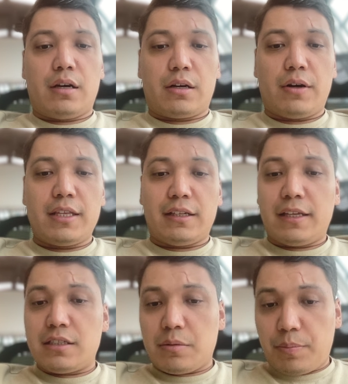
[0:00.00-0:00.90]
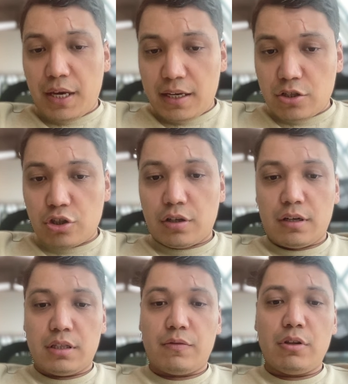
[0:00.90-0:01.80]
create a landing page,
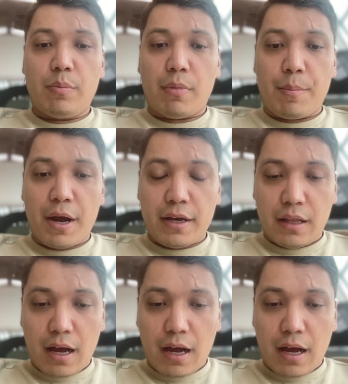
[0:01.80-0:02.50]
develop mobile